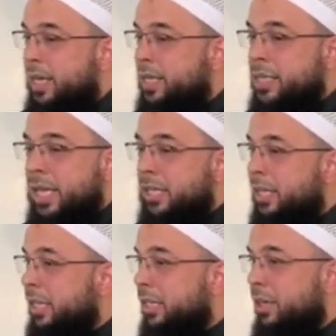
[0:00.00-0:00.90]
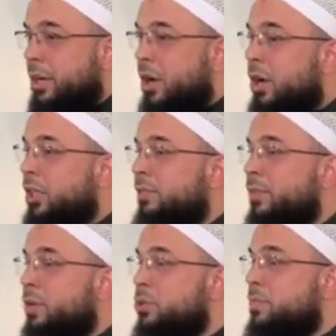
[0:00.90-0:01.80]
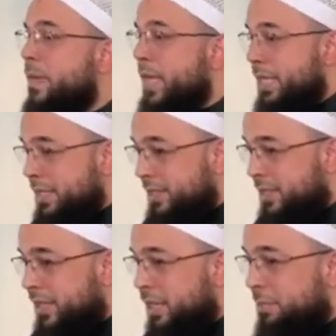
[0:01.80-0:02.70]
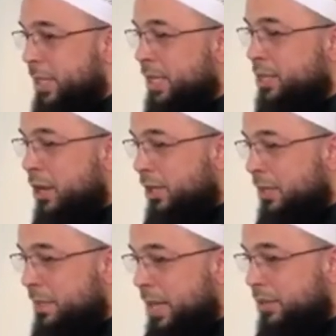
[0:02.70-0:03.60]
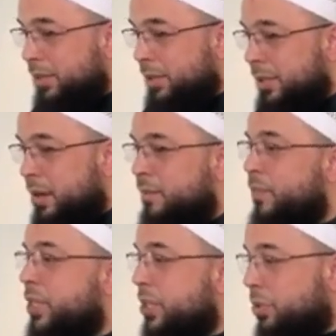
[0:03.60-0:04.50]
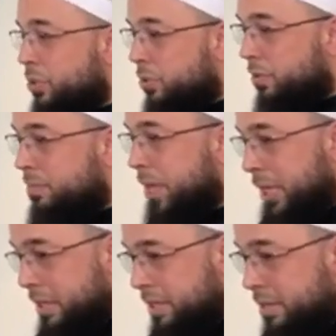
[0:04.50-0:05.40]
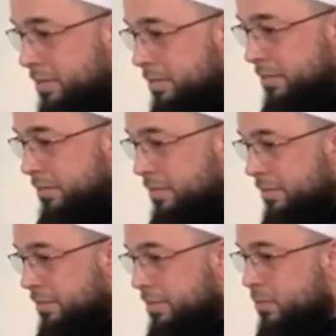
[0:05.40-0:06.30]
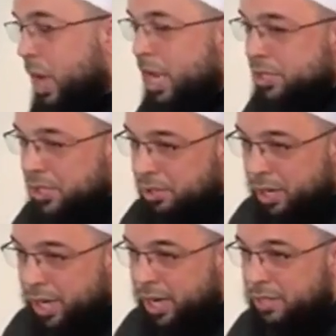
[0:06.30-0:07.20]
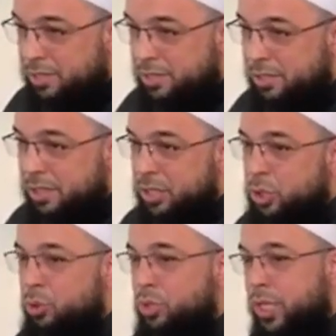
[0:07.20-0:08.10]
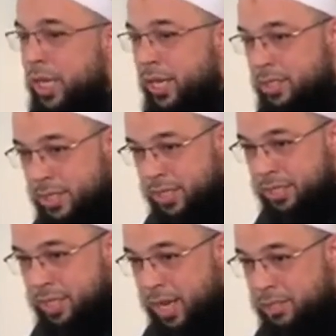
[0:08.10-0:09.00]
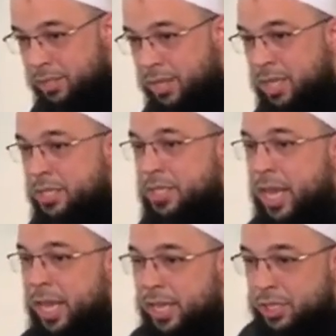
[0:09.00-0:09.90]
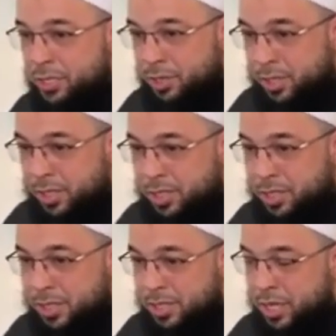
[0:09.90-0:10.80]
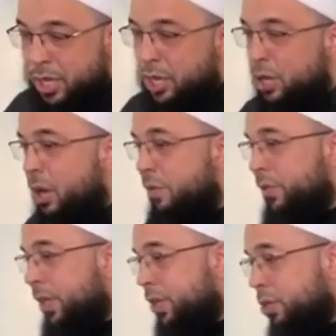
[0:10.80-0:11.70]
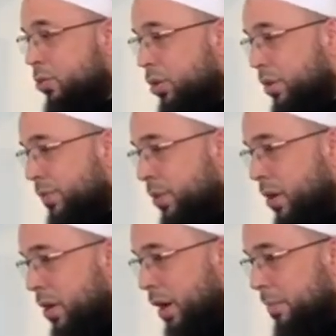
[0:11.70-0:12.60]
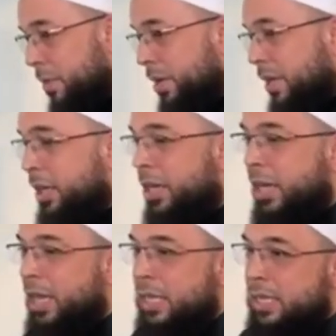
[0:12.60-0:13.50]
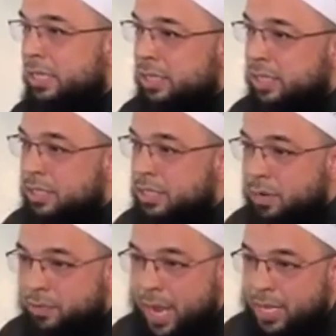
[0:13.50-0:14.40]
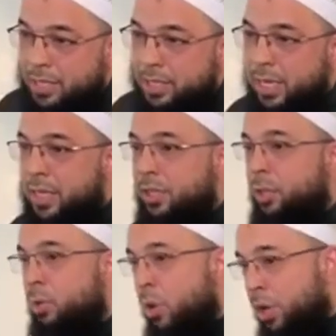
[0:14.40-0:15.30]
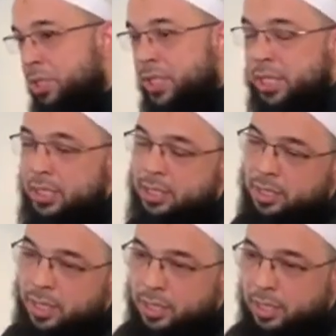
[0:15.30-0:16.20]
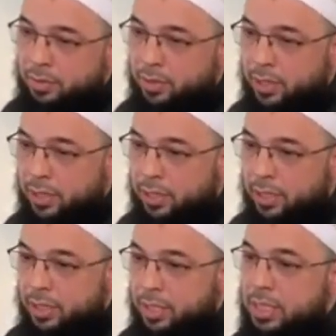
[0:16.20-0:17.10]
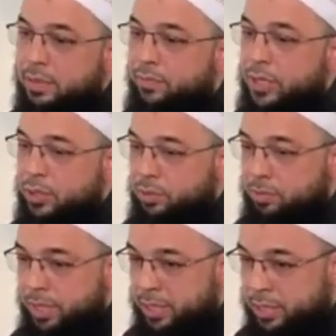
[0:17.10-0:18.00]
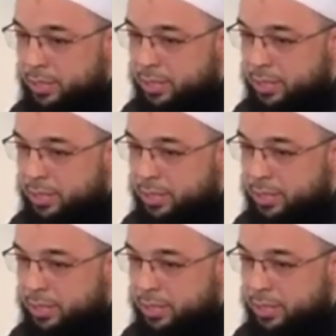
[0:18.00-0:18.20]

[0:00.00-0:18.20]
is that all of those means that are being talked about are physical means. Washing your hands, using hand sanitizer, staying a certain distance, coughing in the crook of your arm, uh, uh, self-isolating or quarantining, and to the end of it. These are physical means.